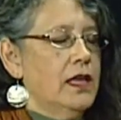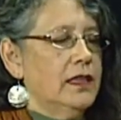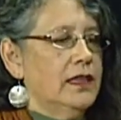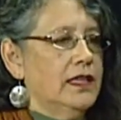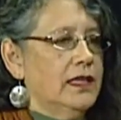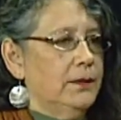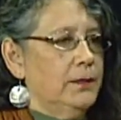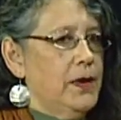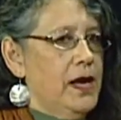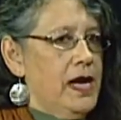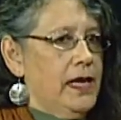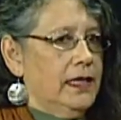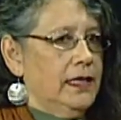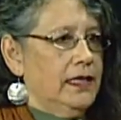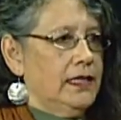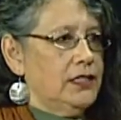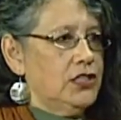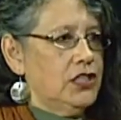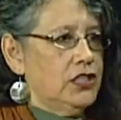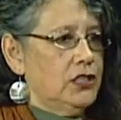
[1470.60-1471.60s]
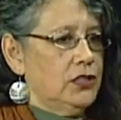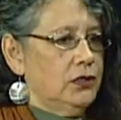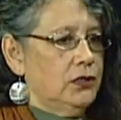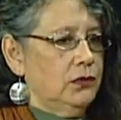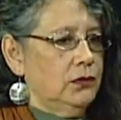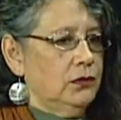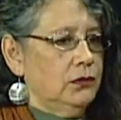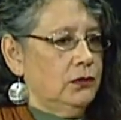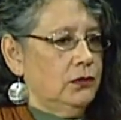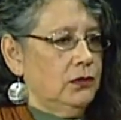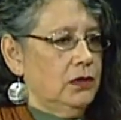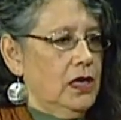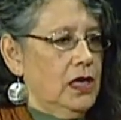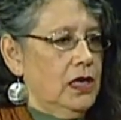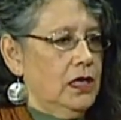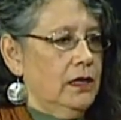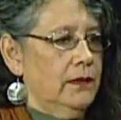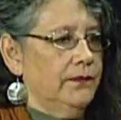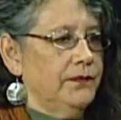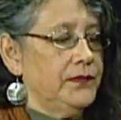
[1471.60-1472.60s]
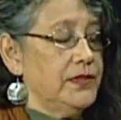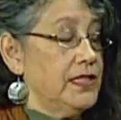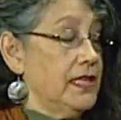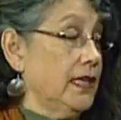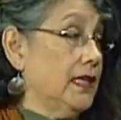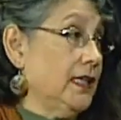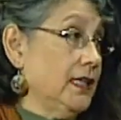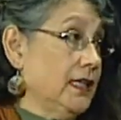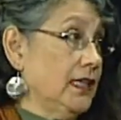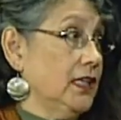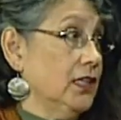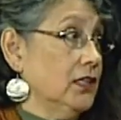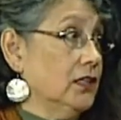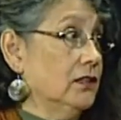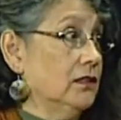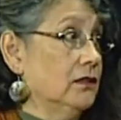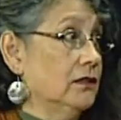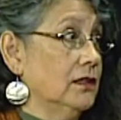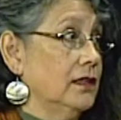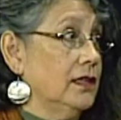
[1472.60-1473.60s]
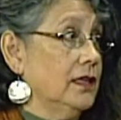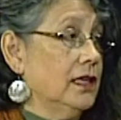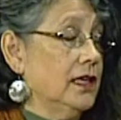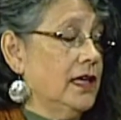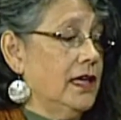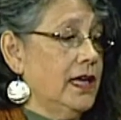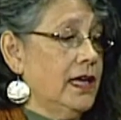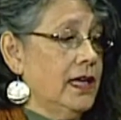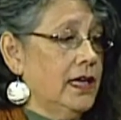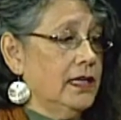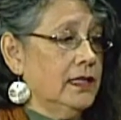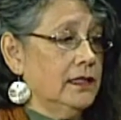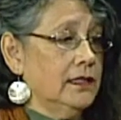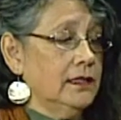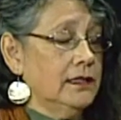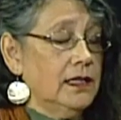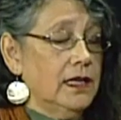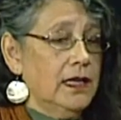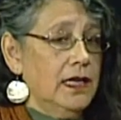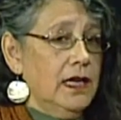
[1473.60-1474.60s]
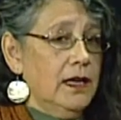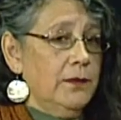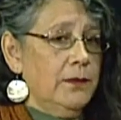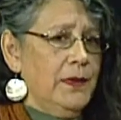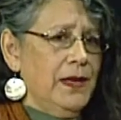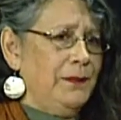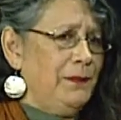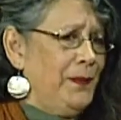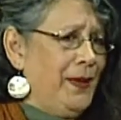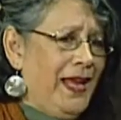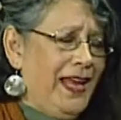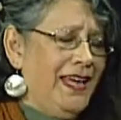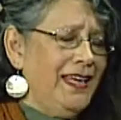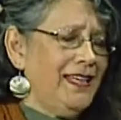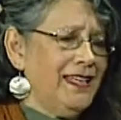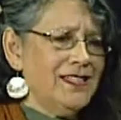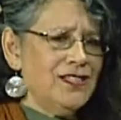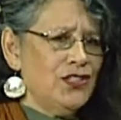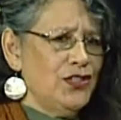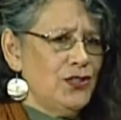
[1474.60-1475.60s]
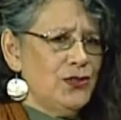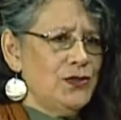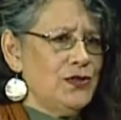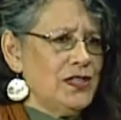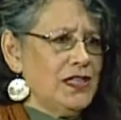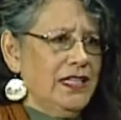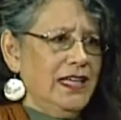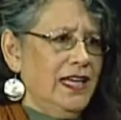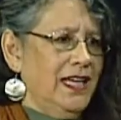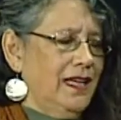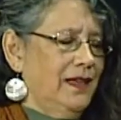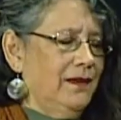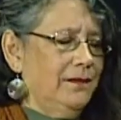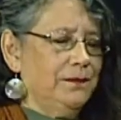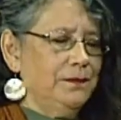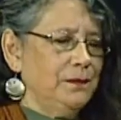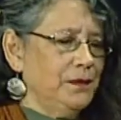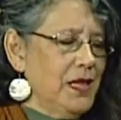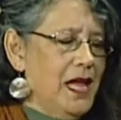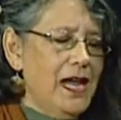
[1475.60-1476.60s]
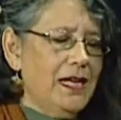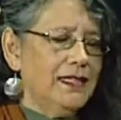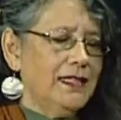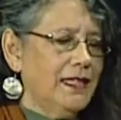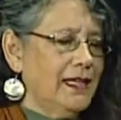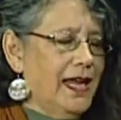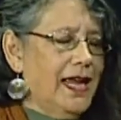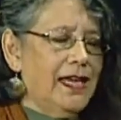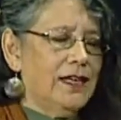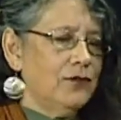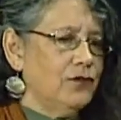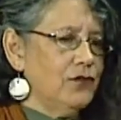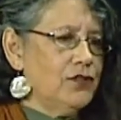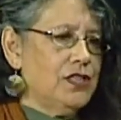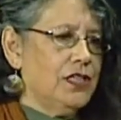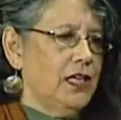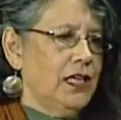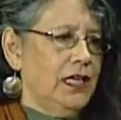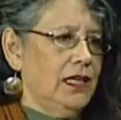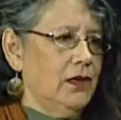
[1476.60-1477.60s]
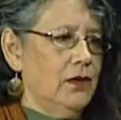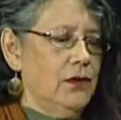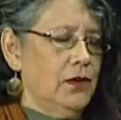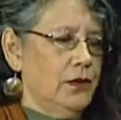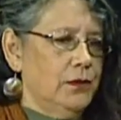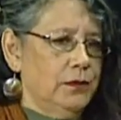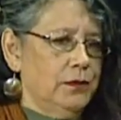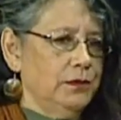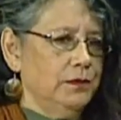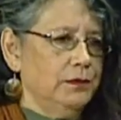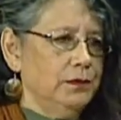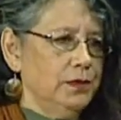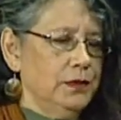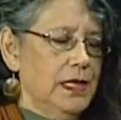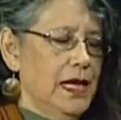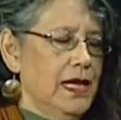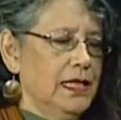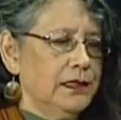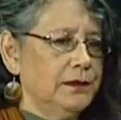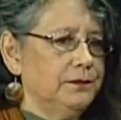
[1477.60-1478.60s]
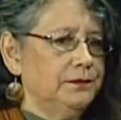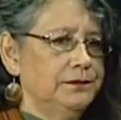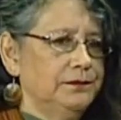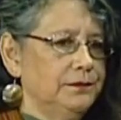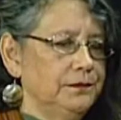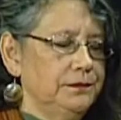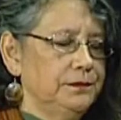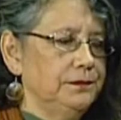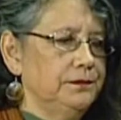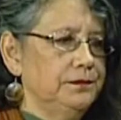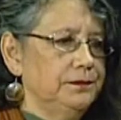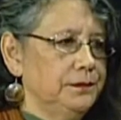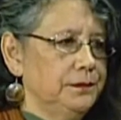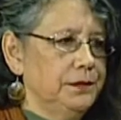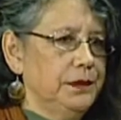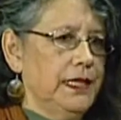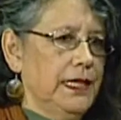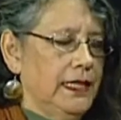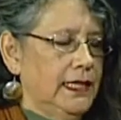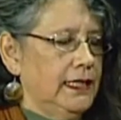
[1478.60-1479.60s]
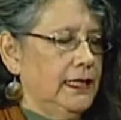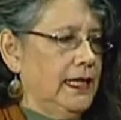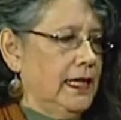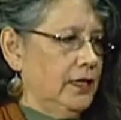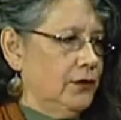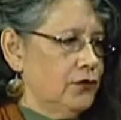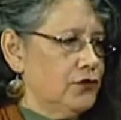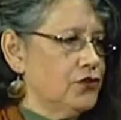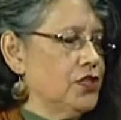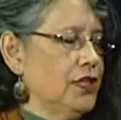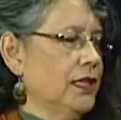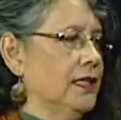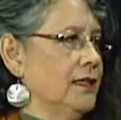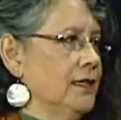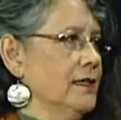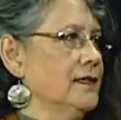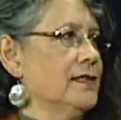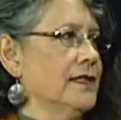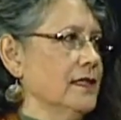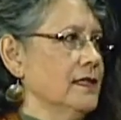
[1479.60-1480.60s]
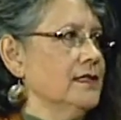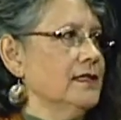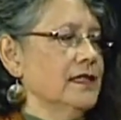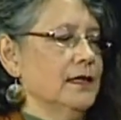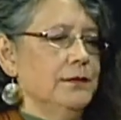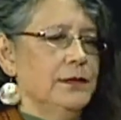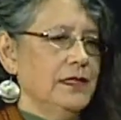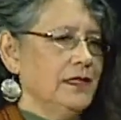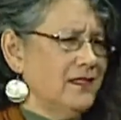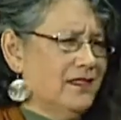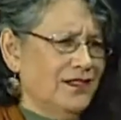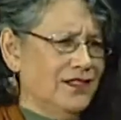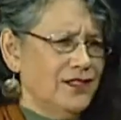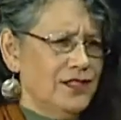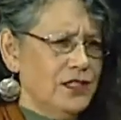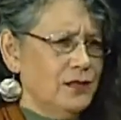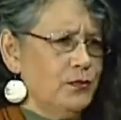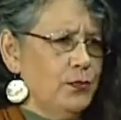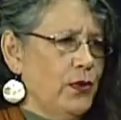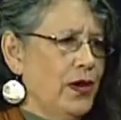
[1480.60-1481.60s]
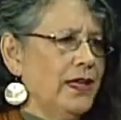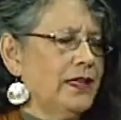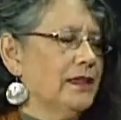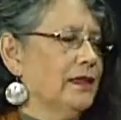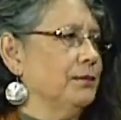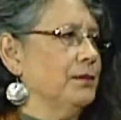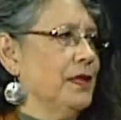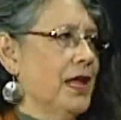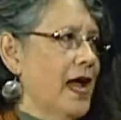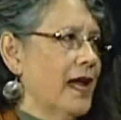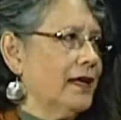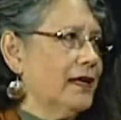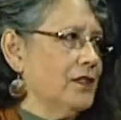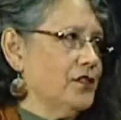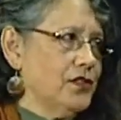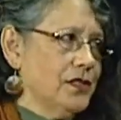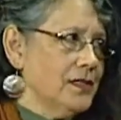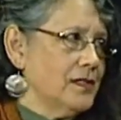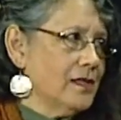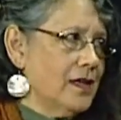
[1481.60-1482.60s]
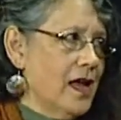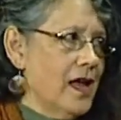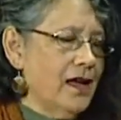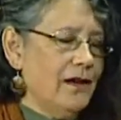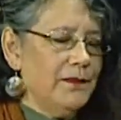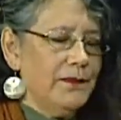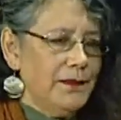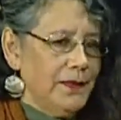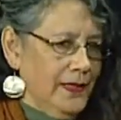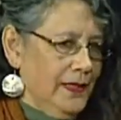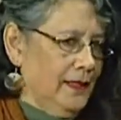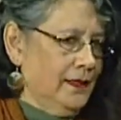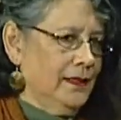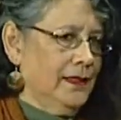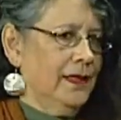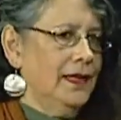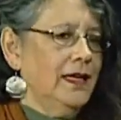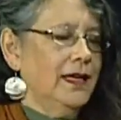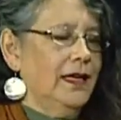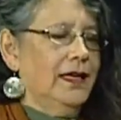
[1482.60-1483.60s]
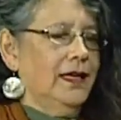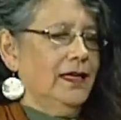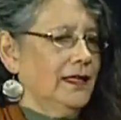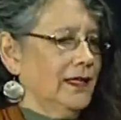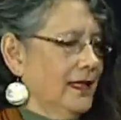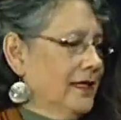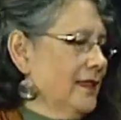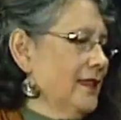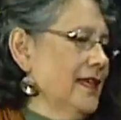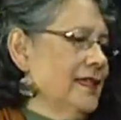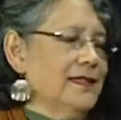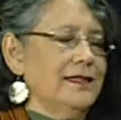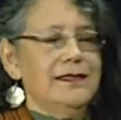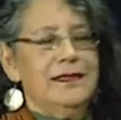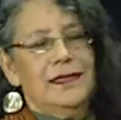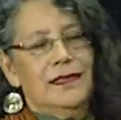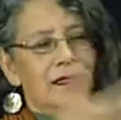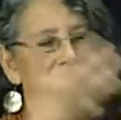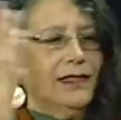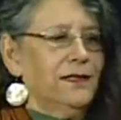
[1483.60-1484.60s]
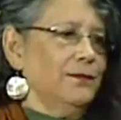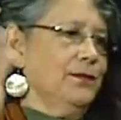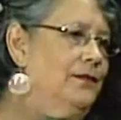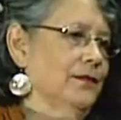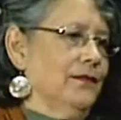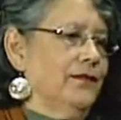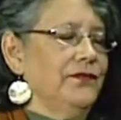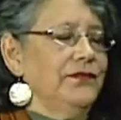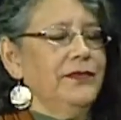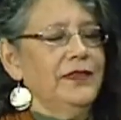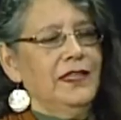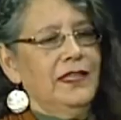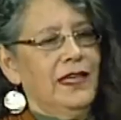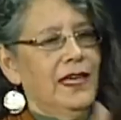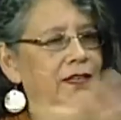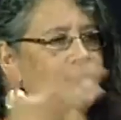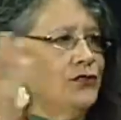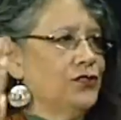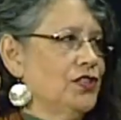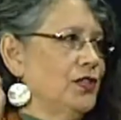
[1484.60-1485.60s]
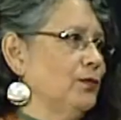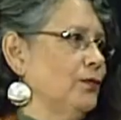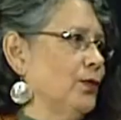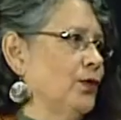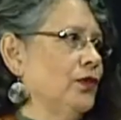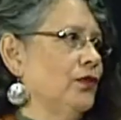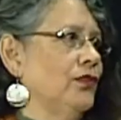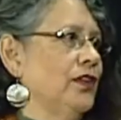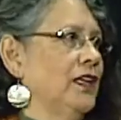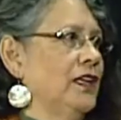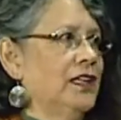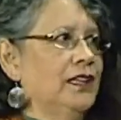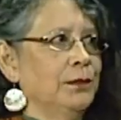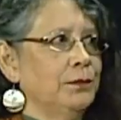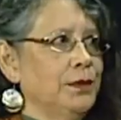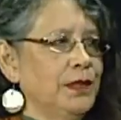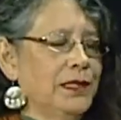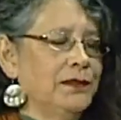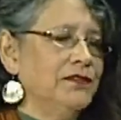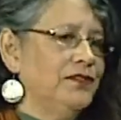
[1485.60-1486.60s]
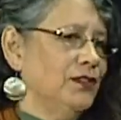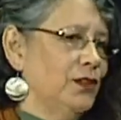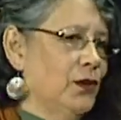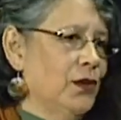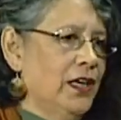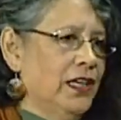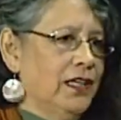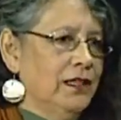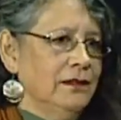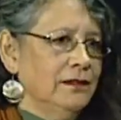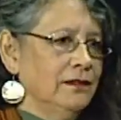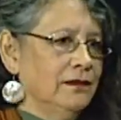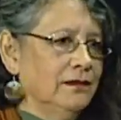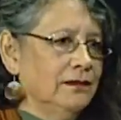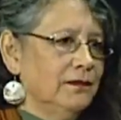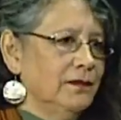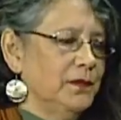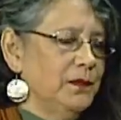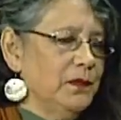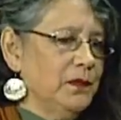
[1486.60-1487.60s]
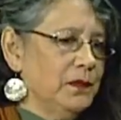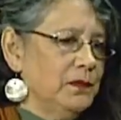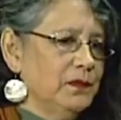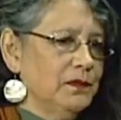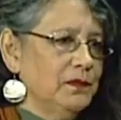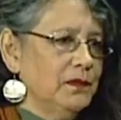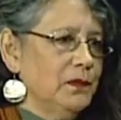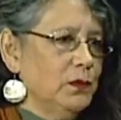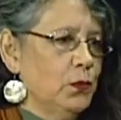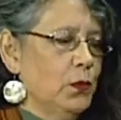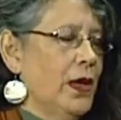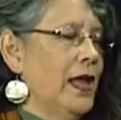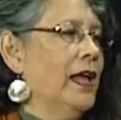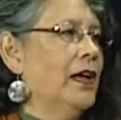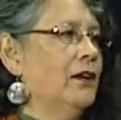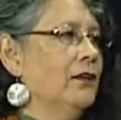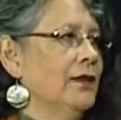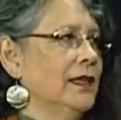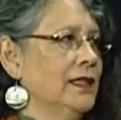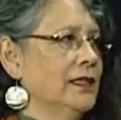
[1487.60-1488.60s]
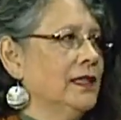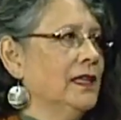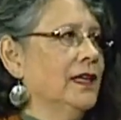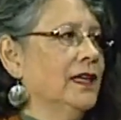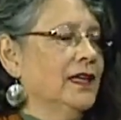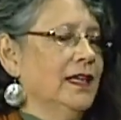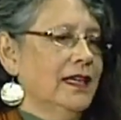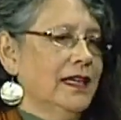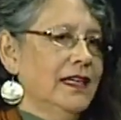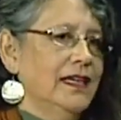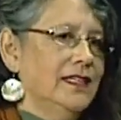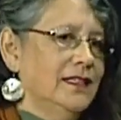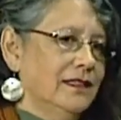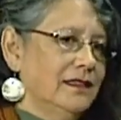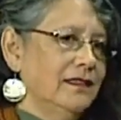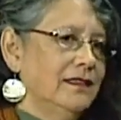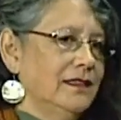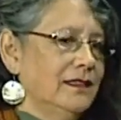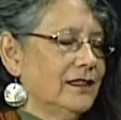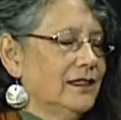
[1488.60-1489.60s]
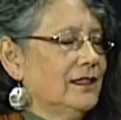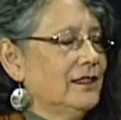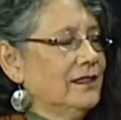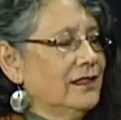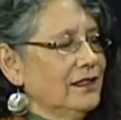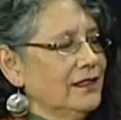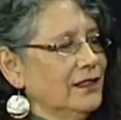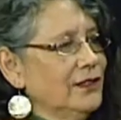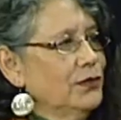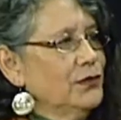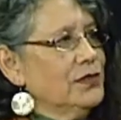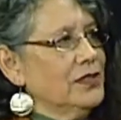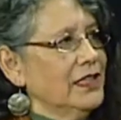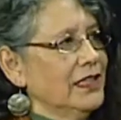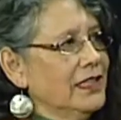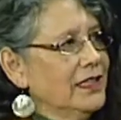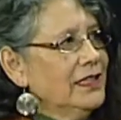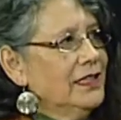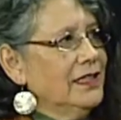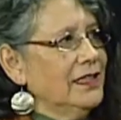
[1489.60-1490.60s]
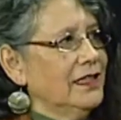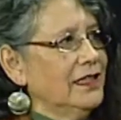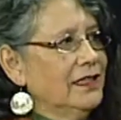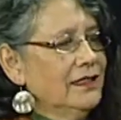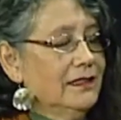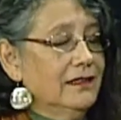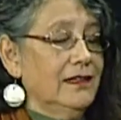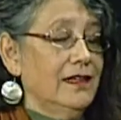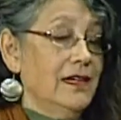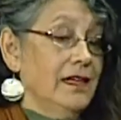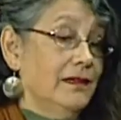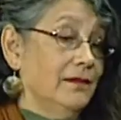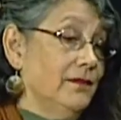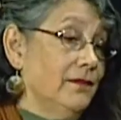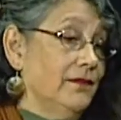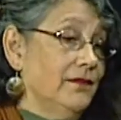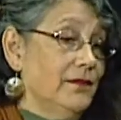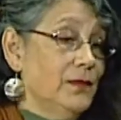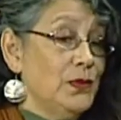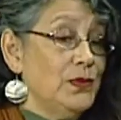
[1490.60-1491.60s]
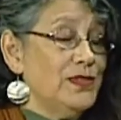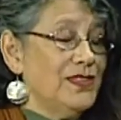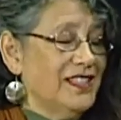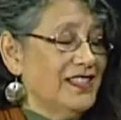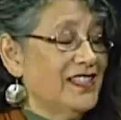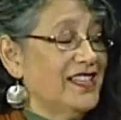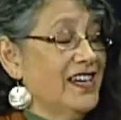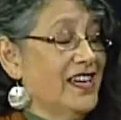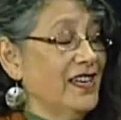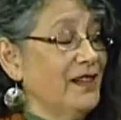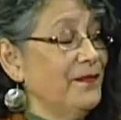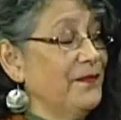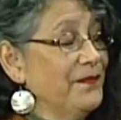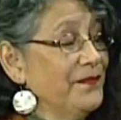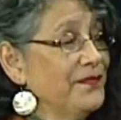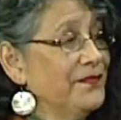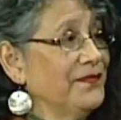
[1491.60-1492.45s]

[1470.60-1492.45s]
the body to um, to heal. Mm-hmm. And but pain is usually blocked energy or blocked blood and energy in the system, and so just break the blockages up and get the system, the energy moving and the blood flowing well, and it usually it, um, most of the time.